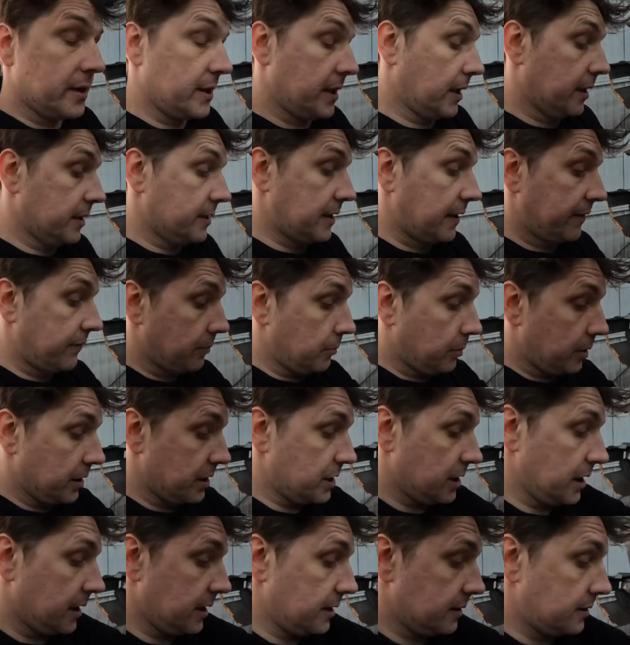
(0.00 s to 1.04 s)
TR7,
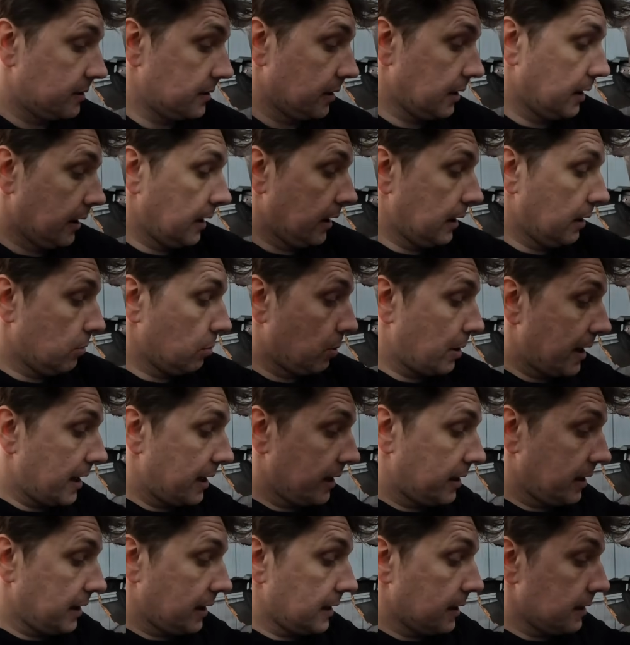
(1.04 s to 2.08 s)
which is where
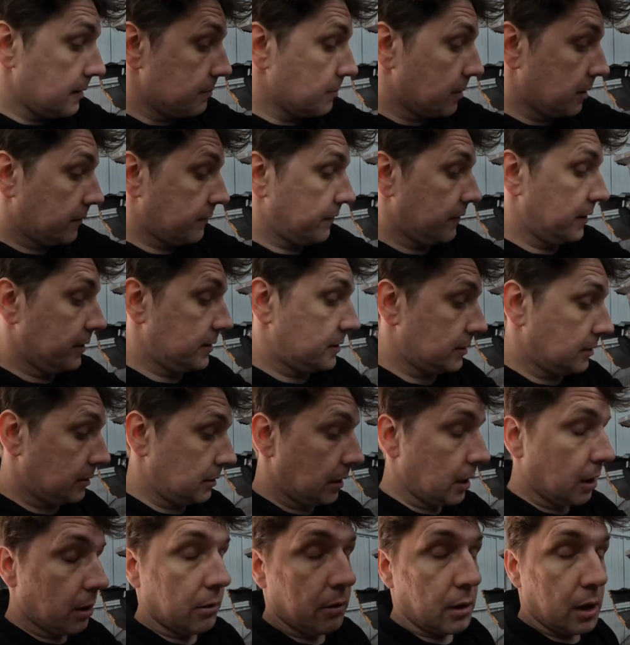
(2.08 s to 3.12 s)
the McPherson
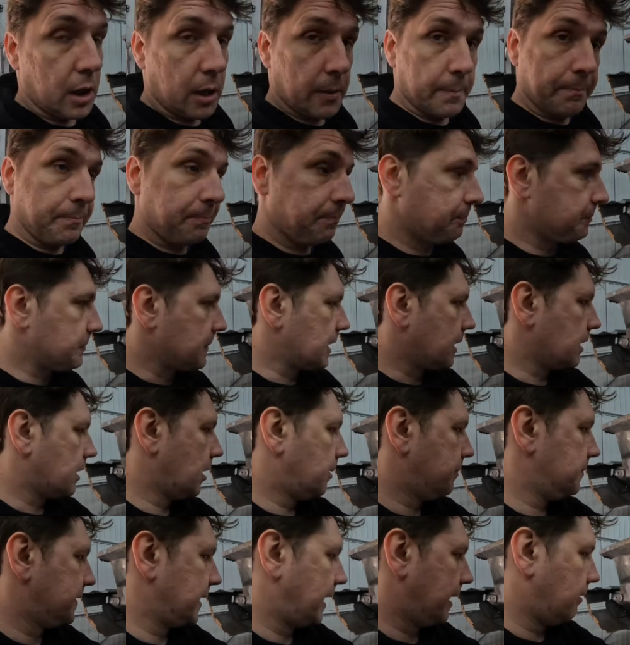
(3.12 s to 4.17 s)
lower arm
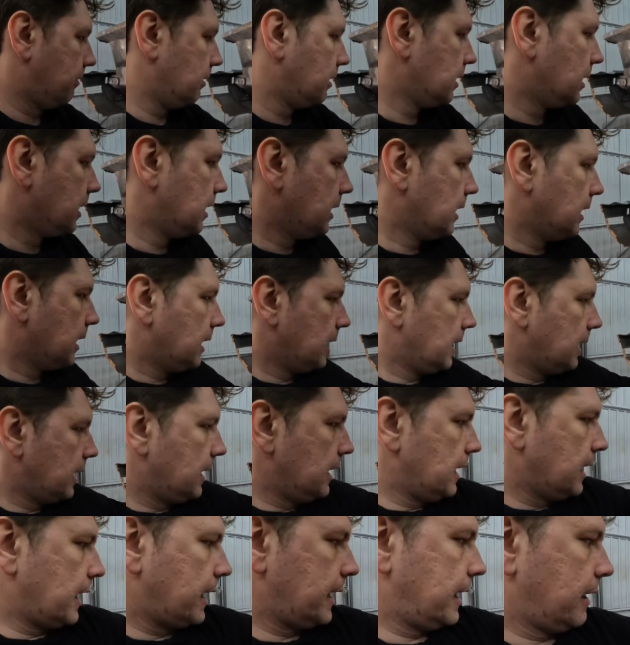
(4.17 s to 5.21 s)
comes out
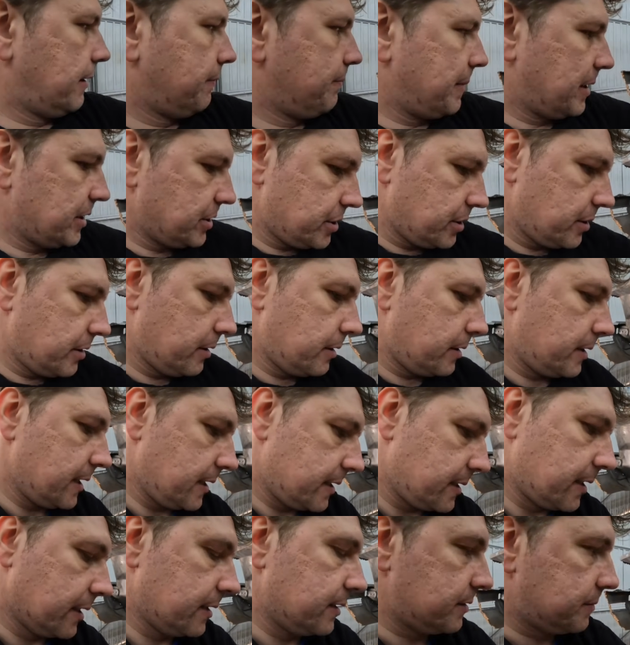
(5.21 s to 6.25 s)
and I measured the
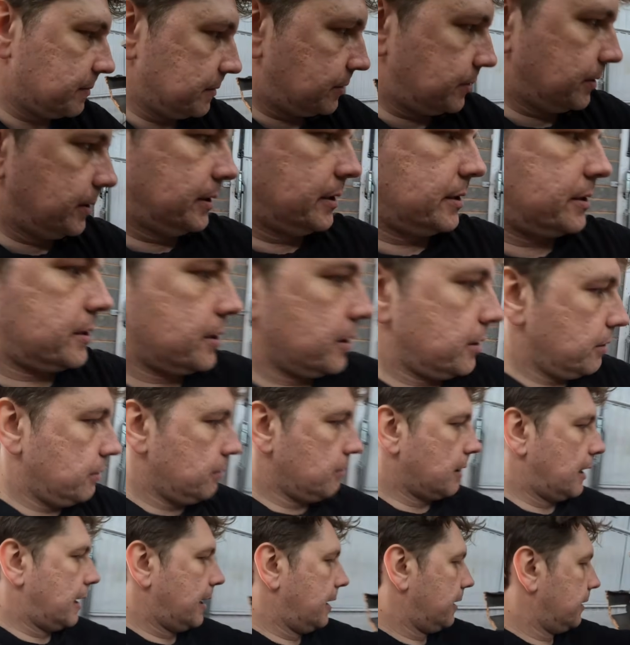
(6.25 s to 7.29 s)
distance between the
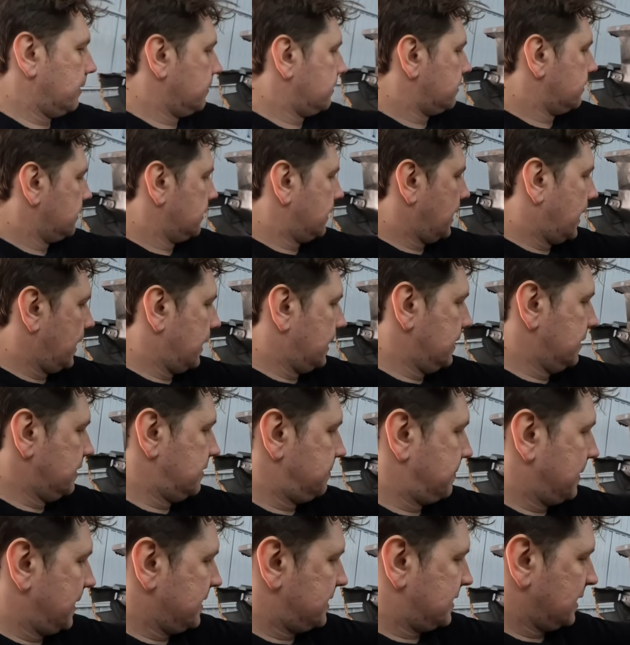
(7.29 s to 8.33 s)
two and that is
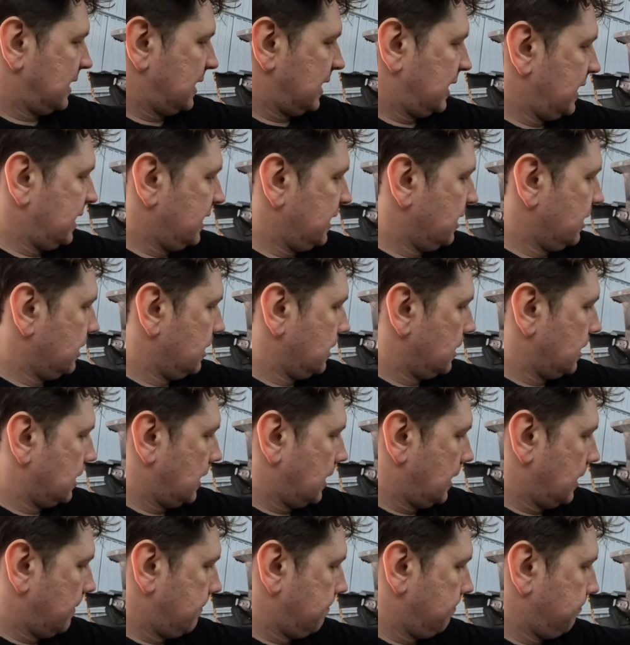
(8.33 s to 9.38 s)
basically
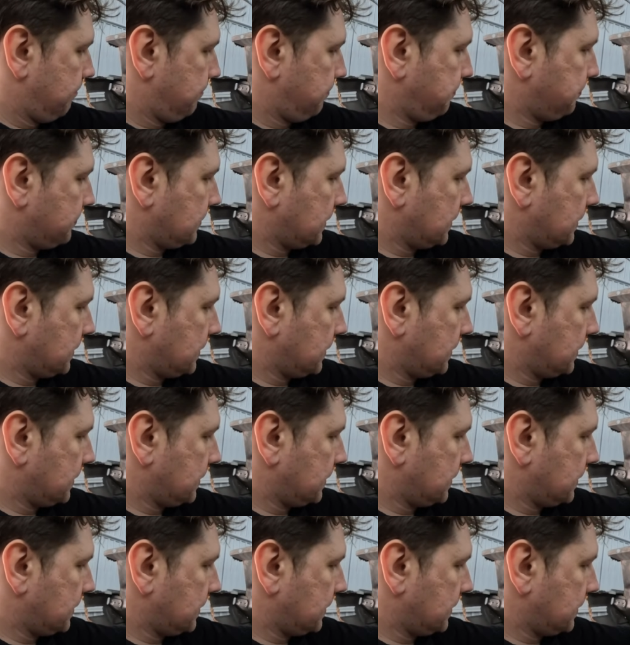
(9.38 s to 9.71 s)
um,